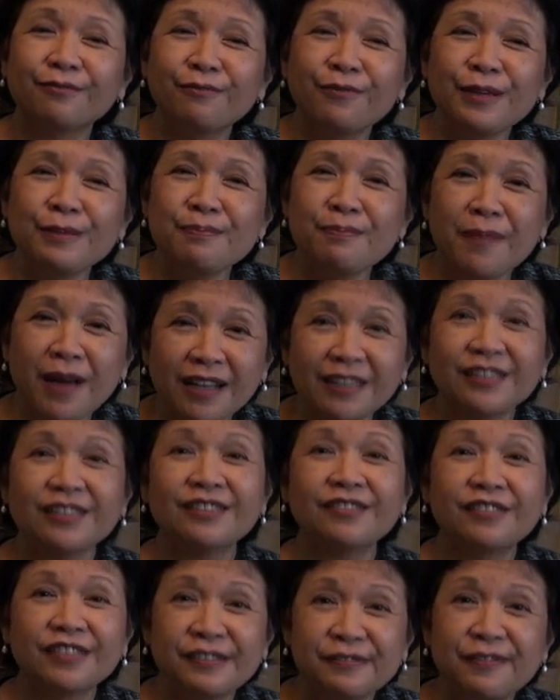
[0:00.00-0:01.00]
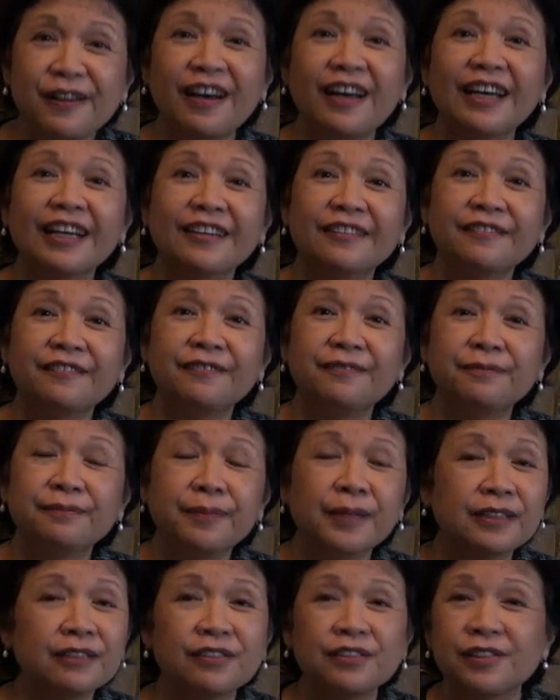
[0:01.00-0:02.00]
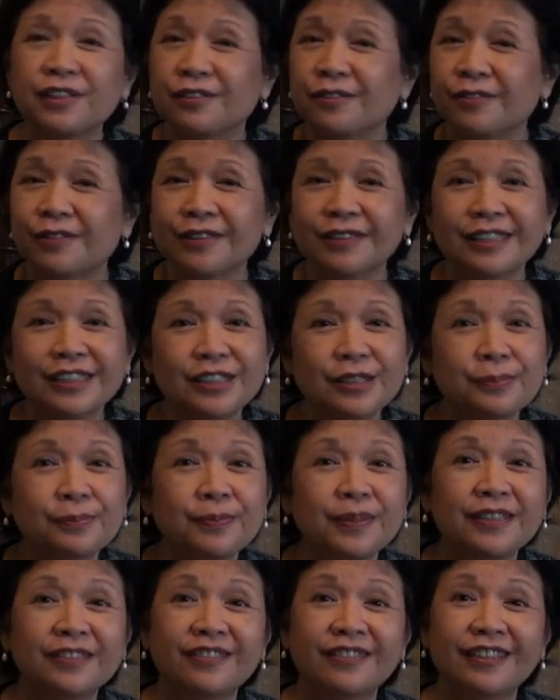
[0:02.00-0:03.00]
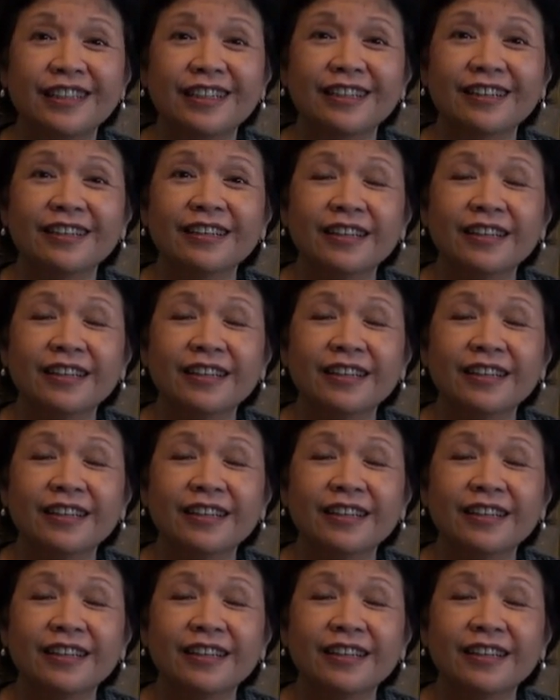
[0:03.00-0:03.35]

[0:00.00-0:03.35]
we must revive because they're all disappearing.